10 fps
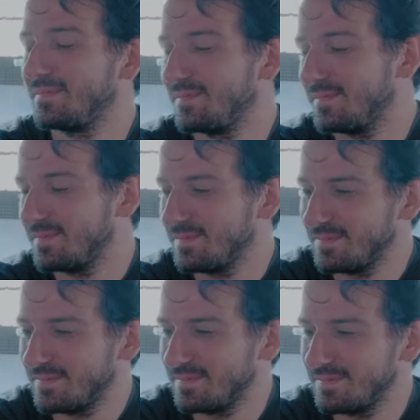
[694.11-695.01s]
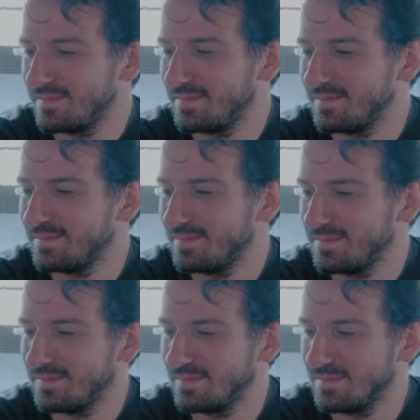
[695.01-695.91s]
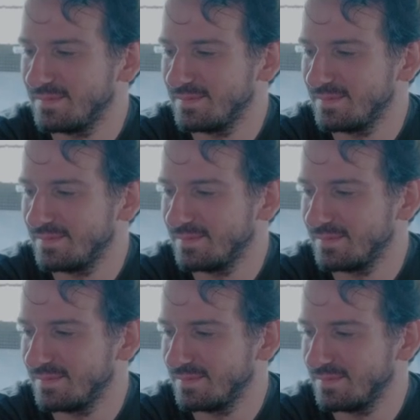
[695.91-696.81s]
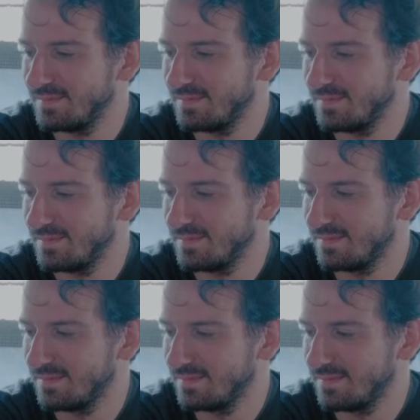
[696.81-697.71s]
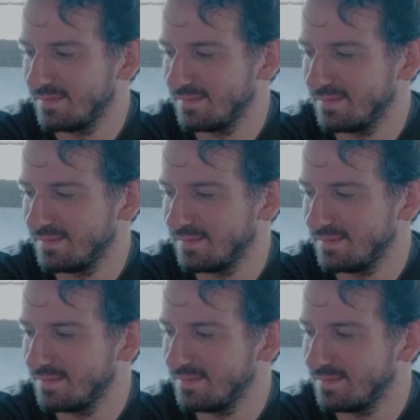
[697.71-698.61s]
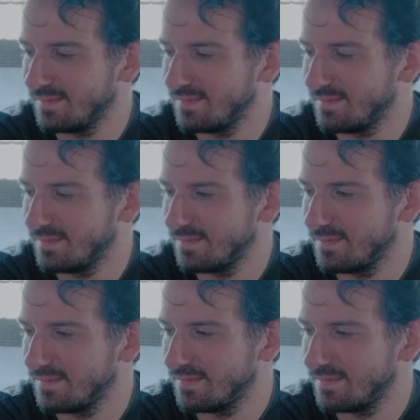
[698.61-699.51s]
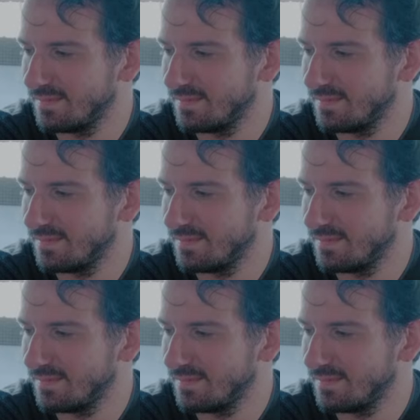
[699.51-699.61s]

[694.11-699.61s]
(not speaking)